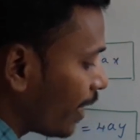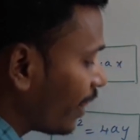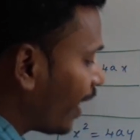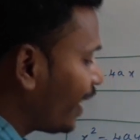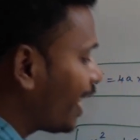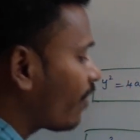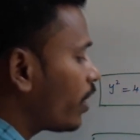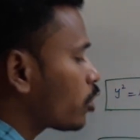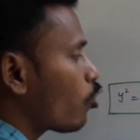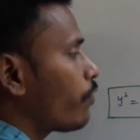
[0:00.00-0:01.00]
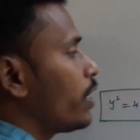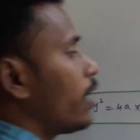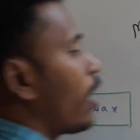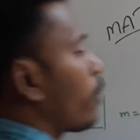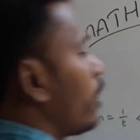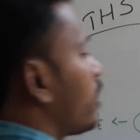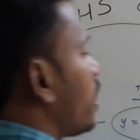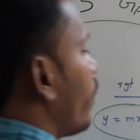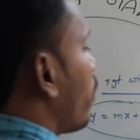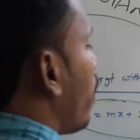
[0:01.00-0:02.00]
the equation of the normal is
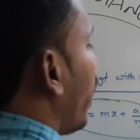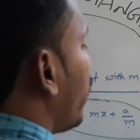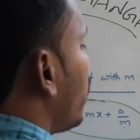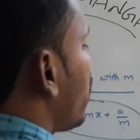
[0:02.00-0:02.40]
given by this